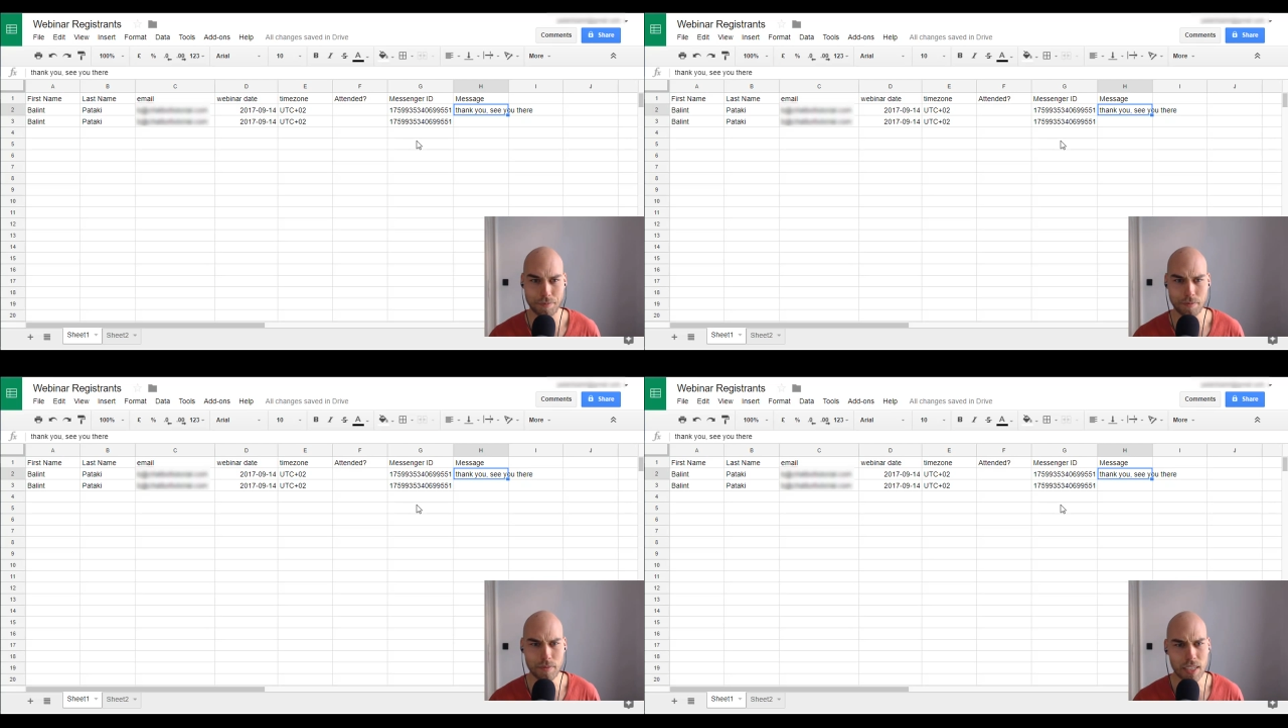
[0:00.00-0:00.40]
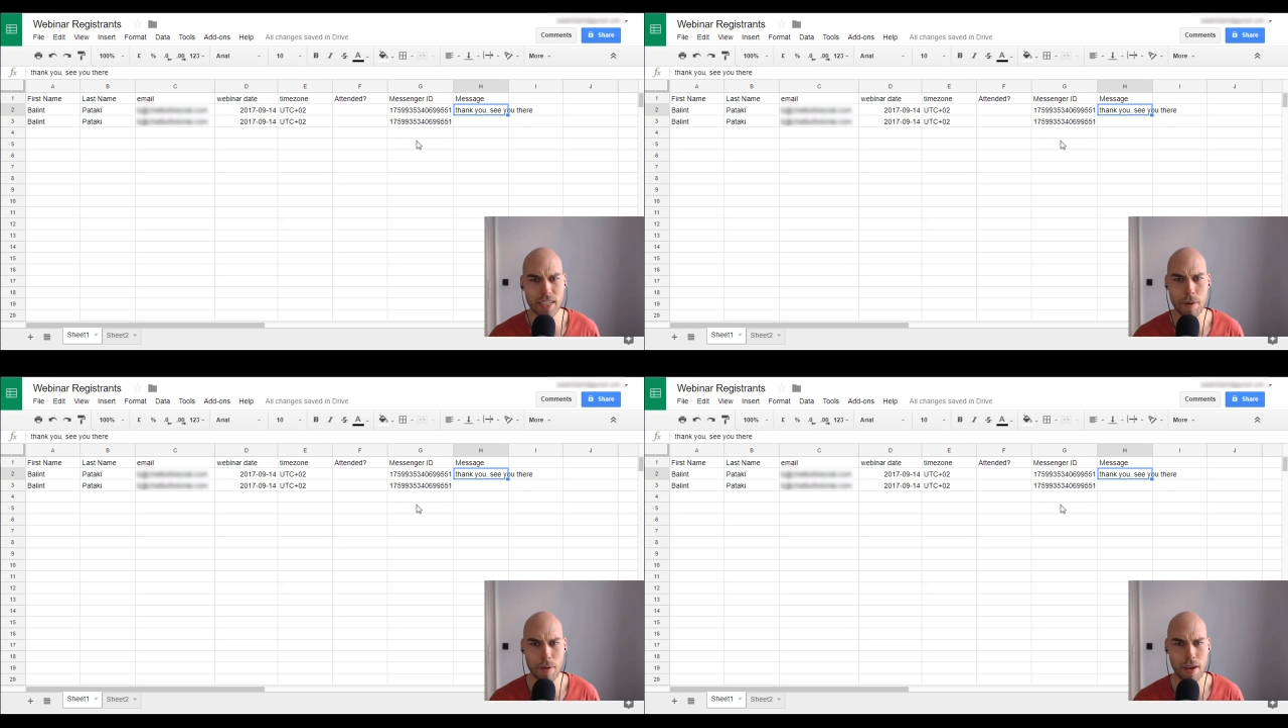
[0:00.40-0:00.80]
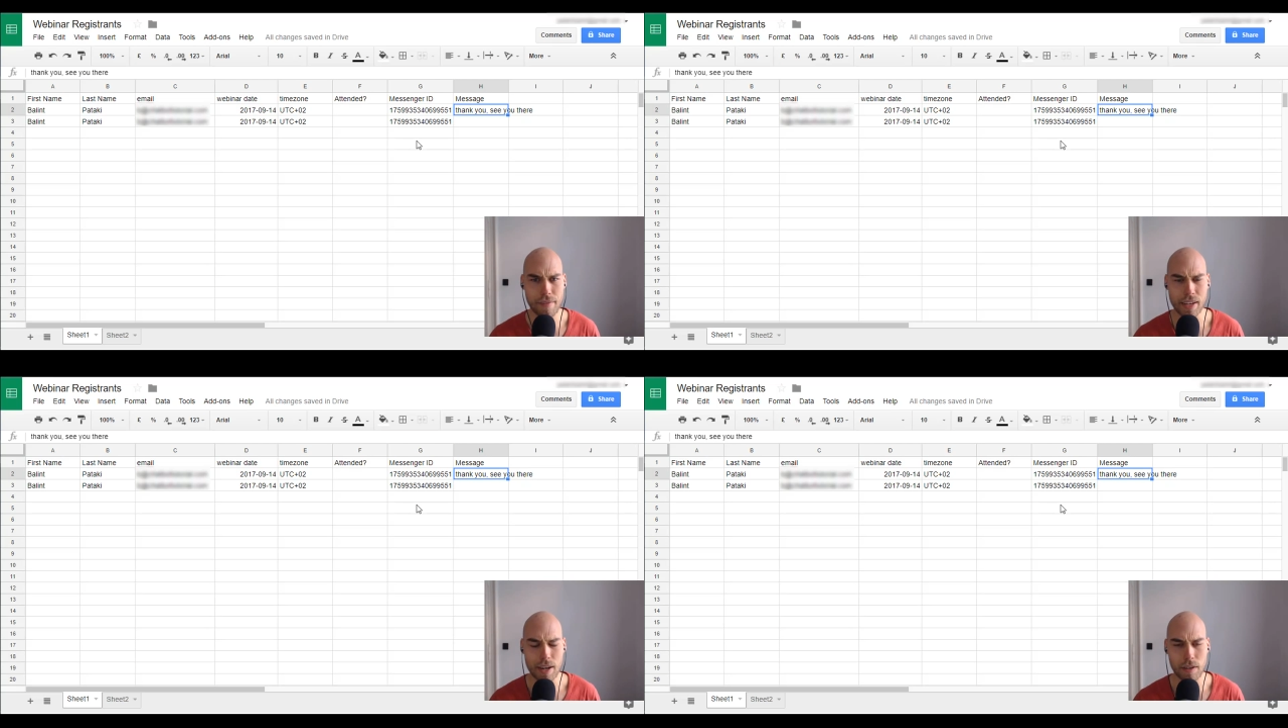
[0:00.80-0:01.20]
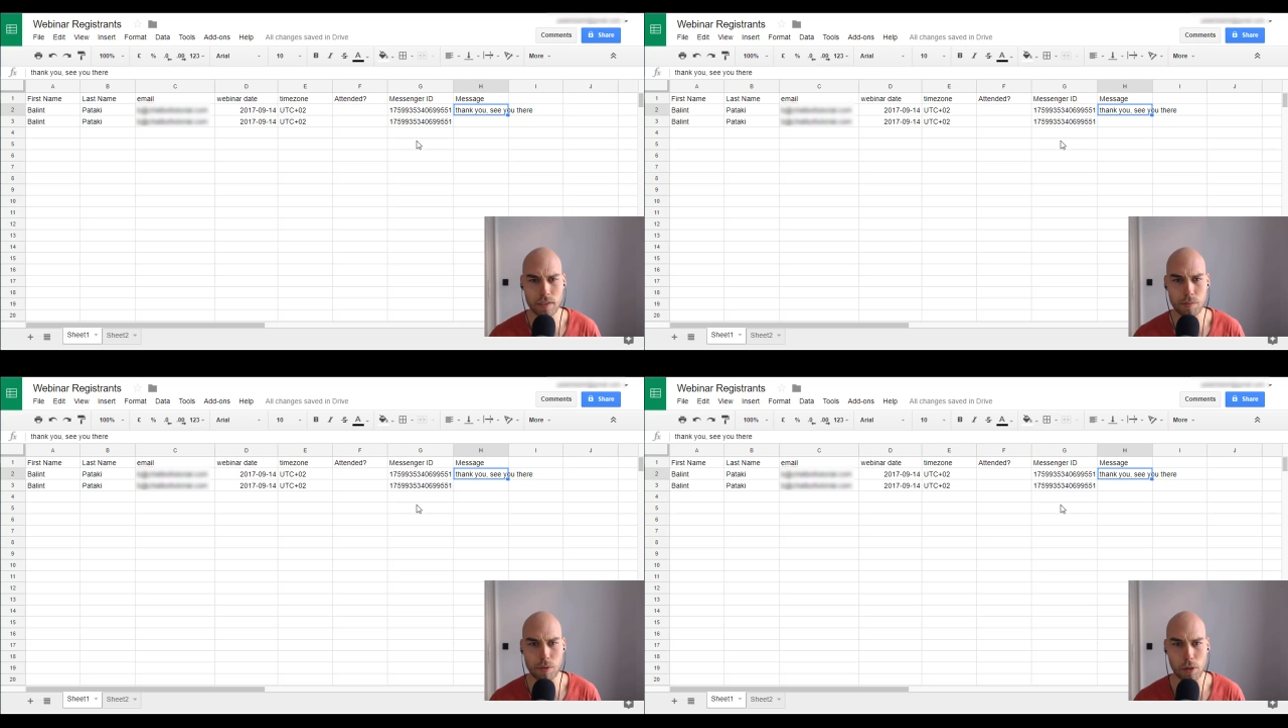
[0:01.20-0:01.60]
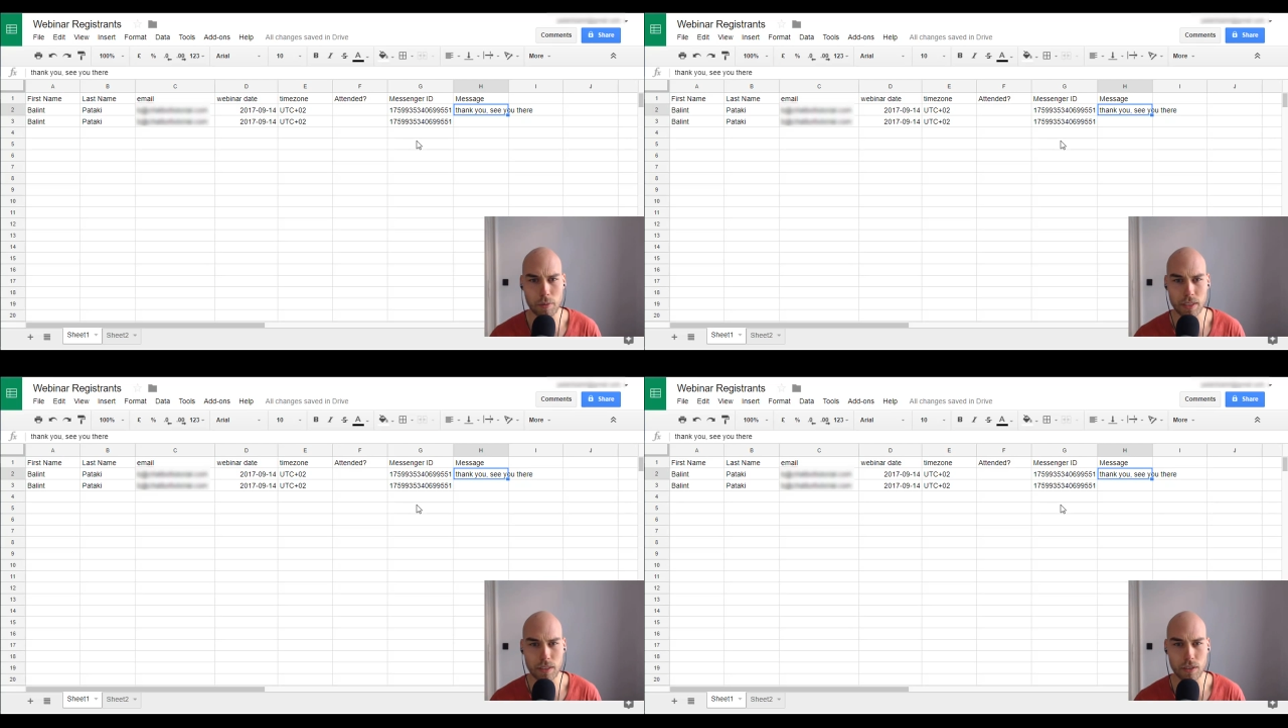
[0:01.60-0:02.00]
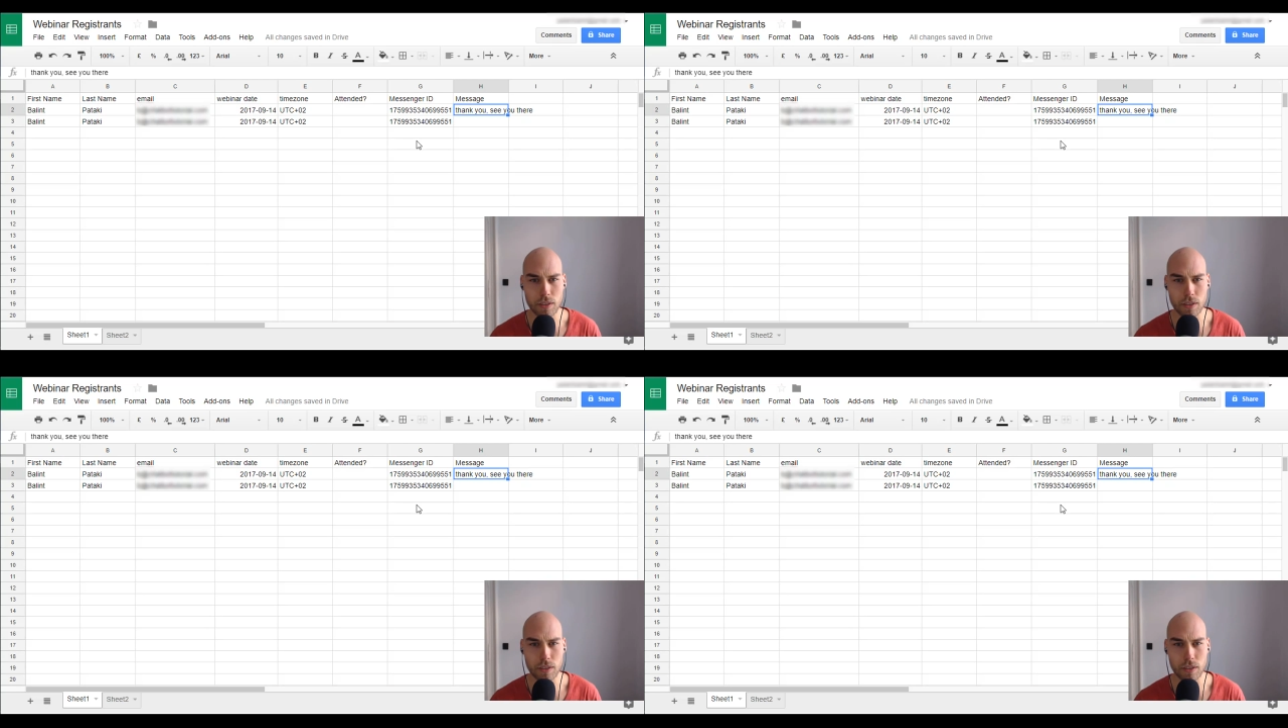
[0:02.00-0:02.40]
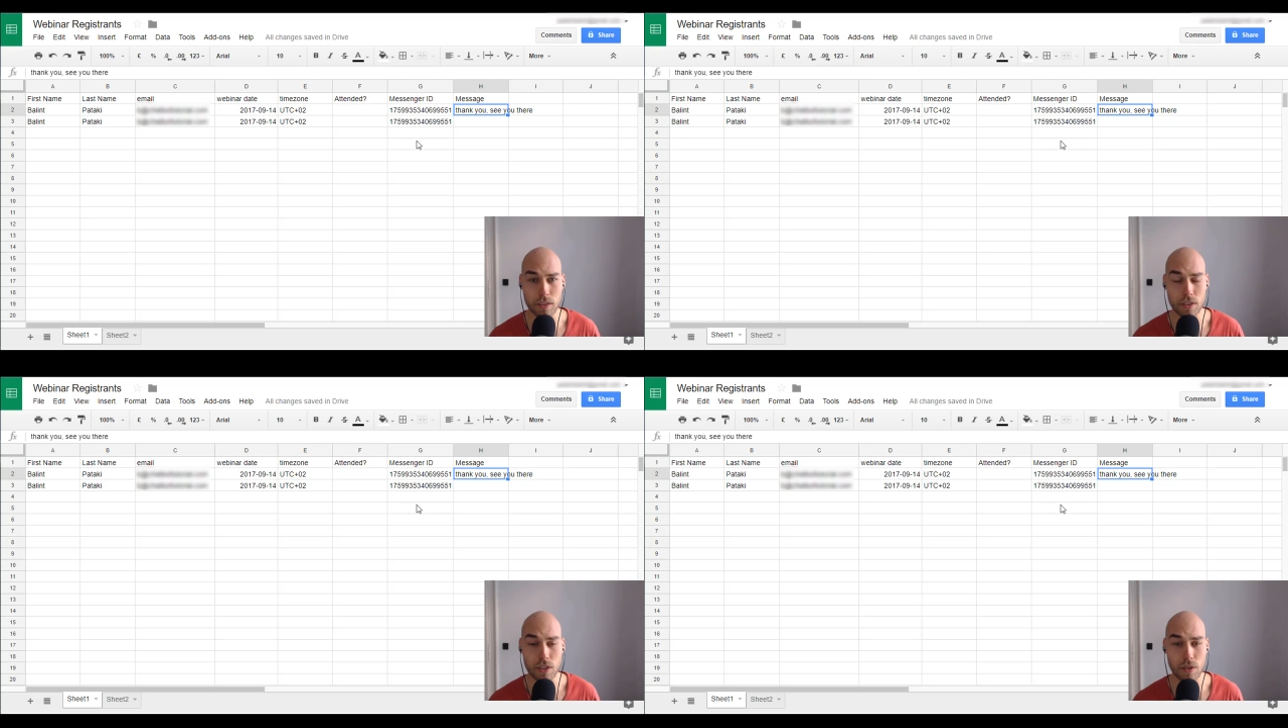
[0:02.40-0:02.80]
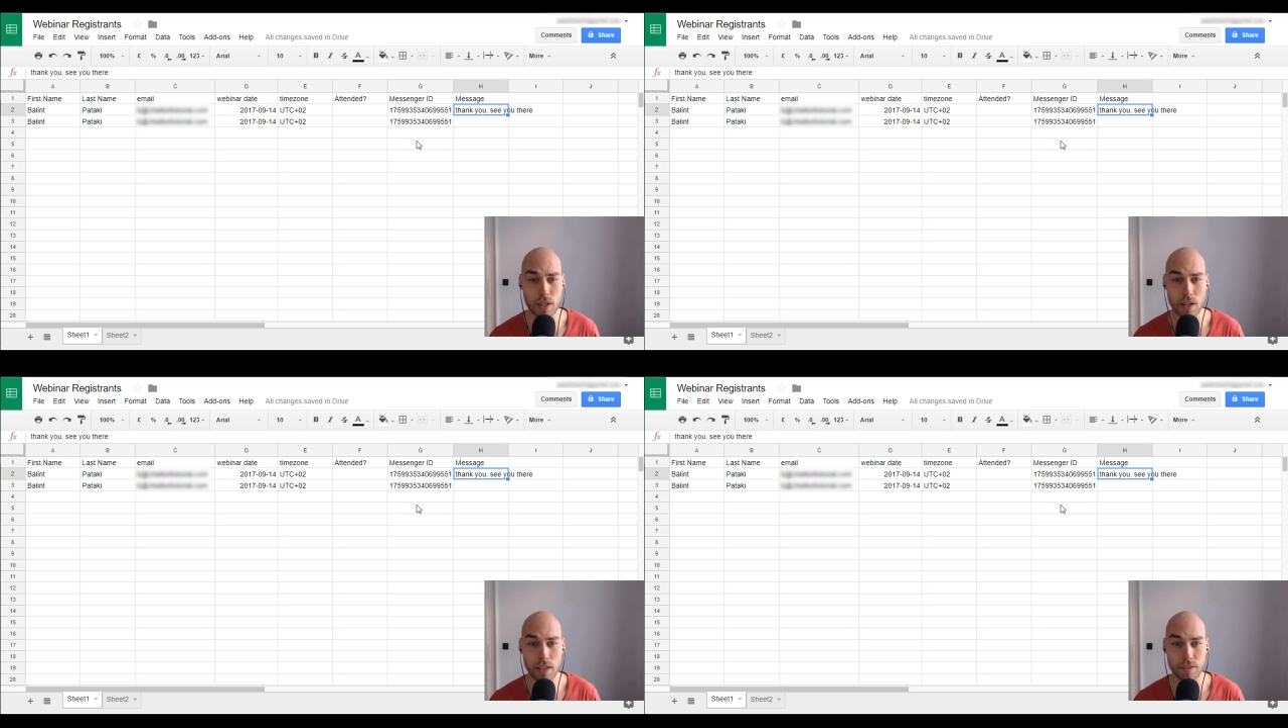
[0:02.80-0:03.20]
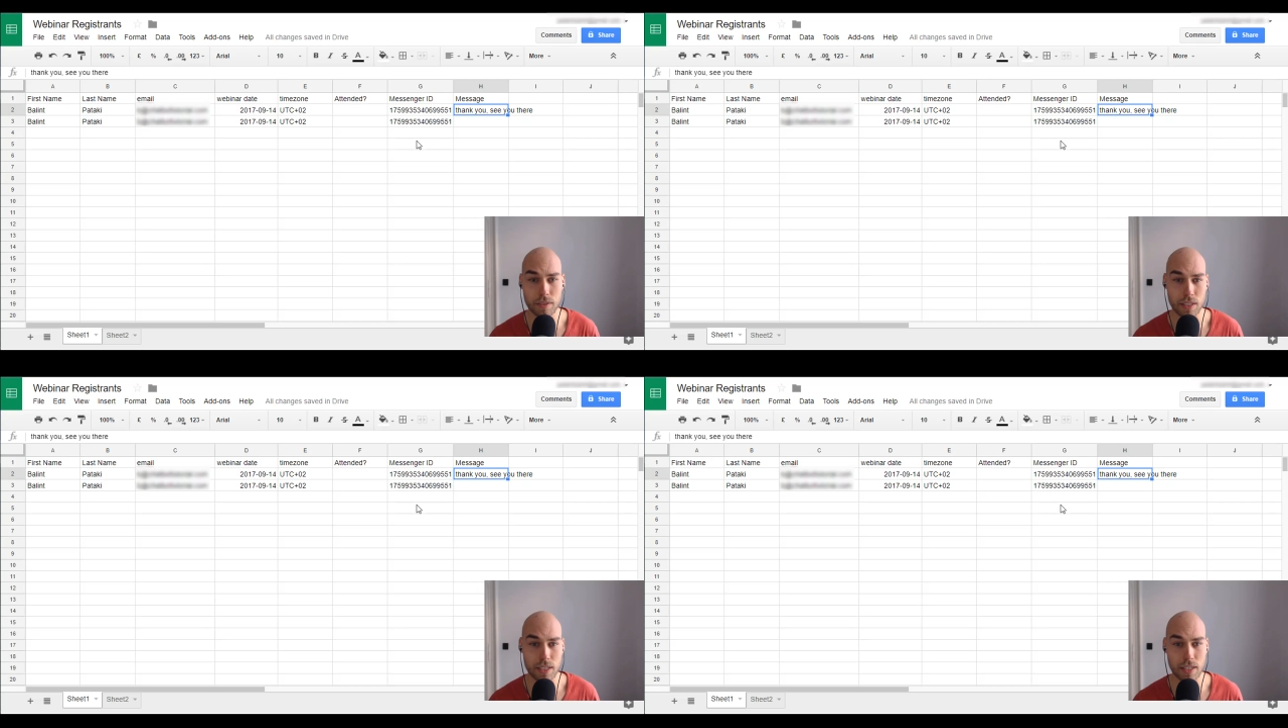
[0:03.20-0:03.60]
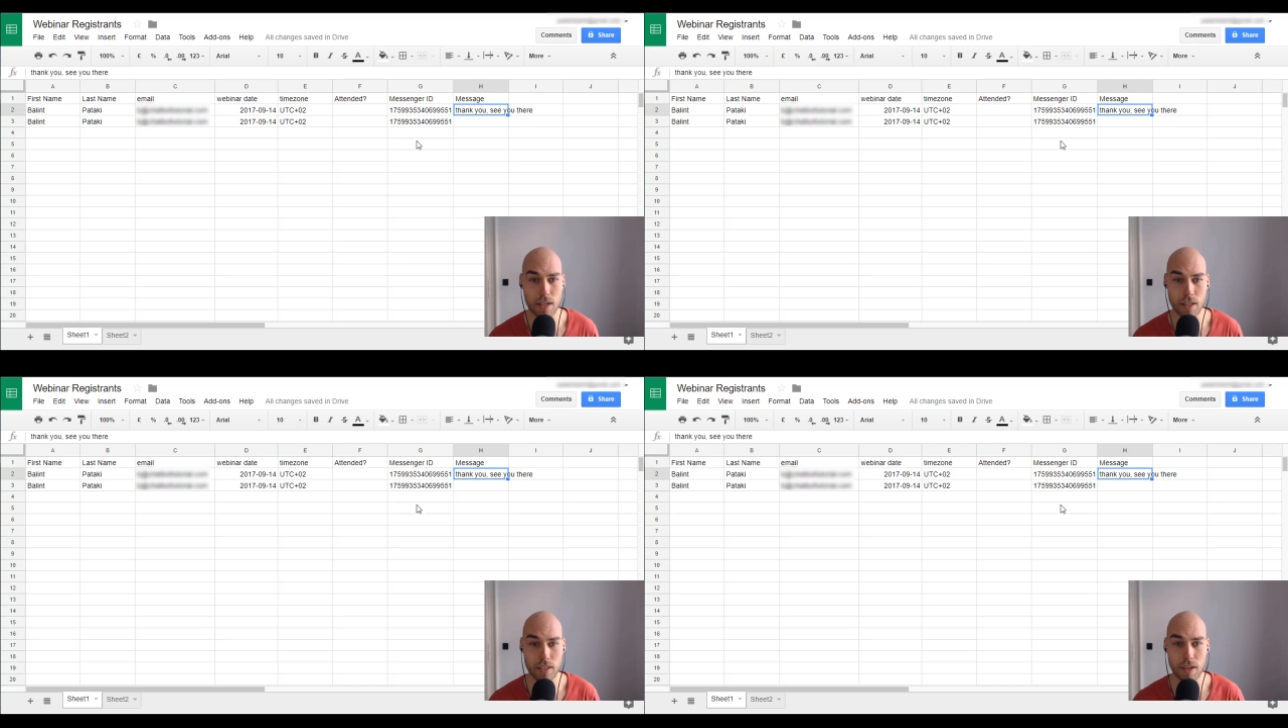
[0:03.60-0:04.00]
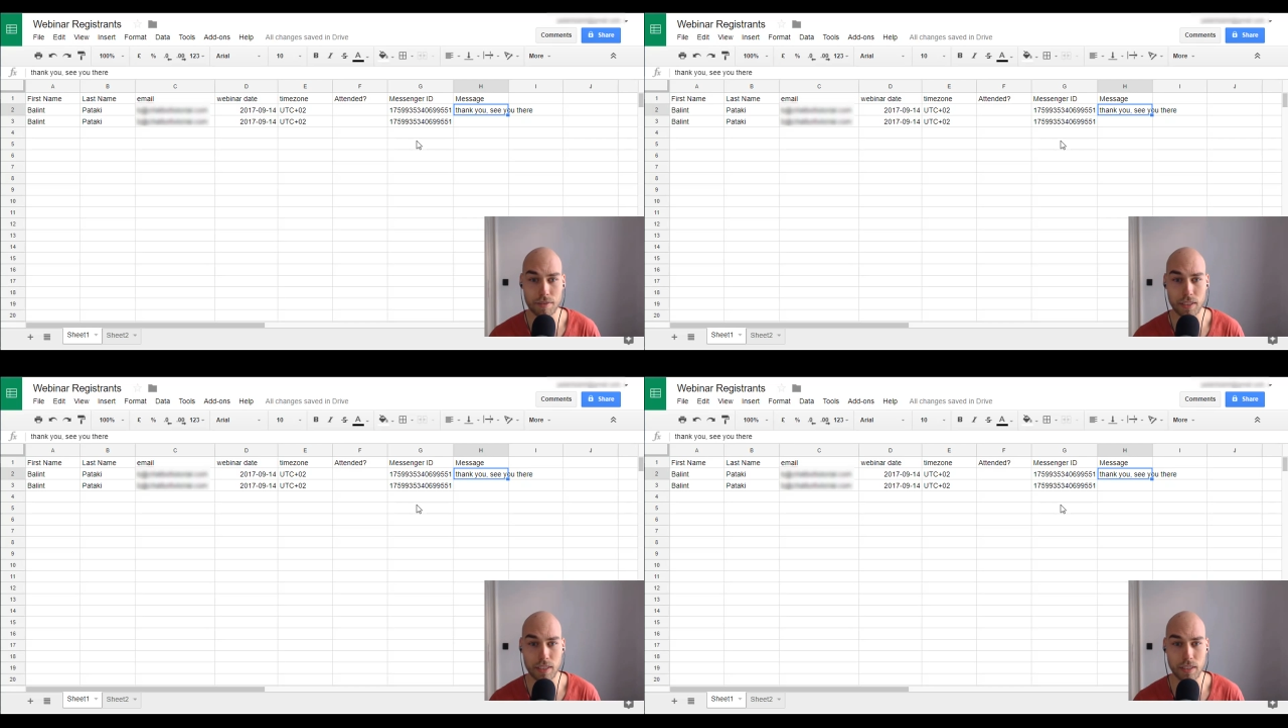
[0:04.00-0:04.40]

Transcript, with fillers: yeah, I, I, think I will probably record a tutorial if there is uh, enough need.